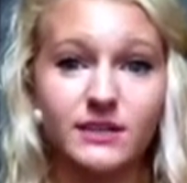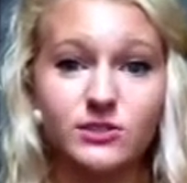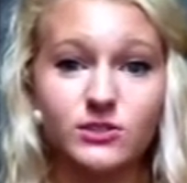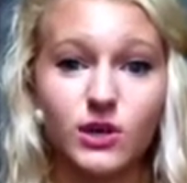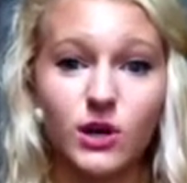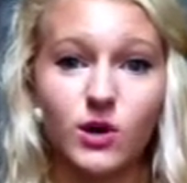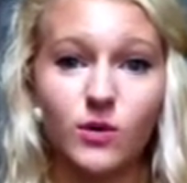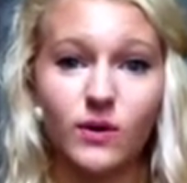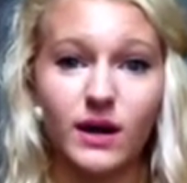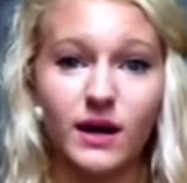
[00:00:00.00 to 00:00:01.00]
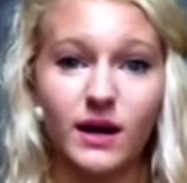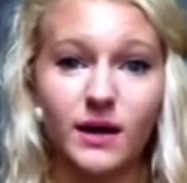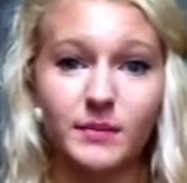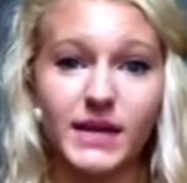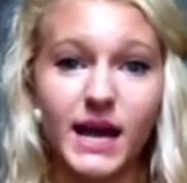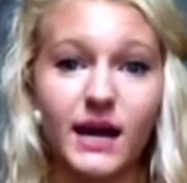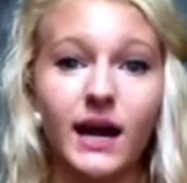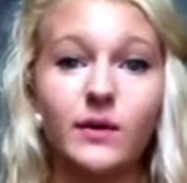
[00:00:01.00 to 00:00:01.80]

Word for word: So um, yeah,